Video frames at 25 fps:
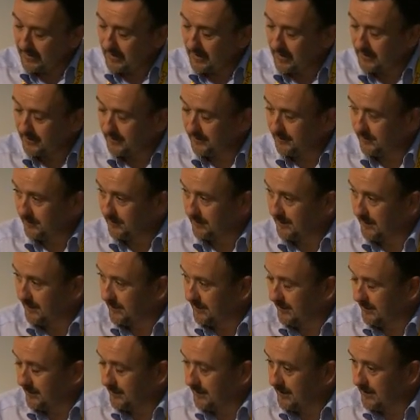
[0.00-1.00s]
And as I say
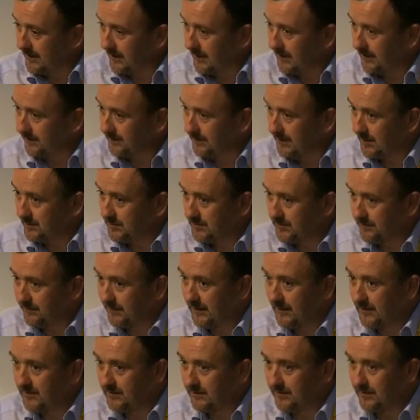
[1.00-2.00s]
there, accept
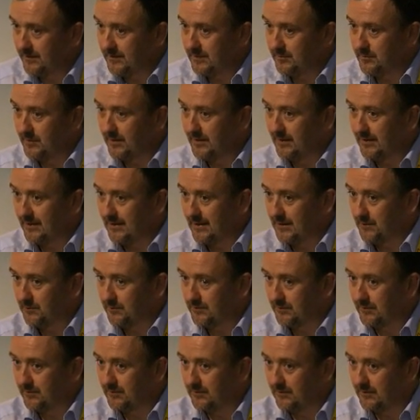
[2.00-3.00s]
failure that you might
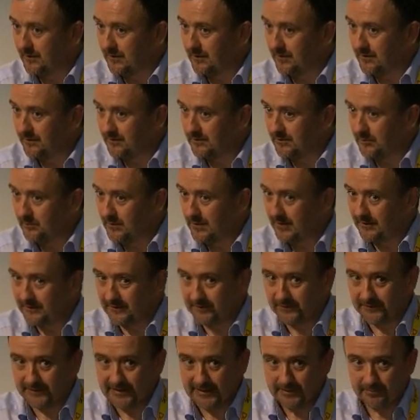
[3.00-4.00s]
encounter along the way as
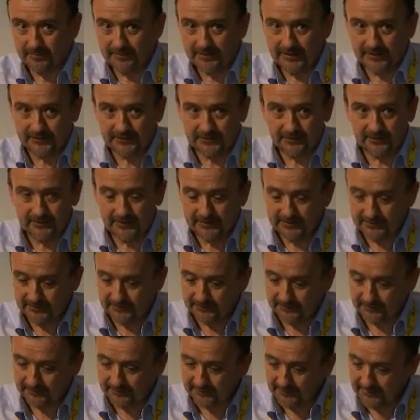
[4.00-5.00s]
a step in that journey to
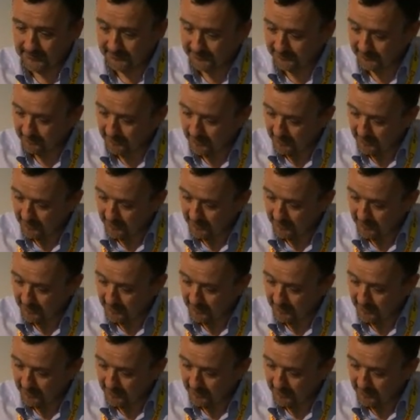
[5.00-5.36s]
success.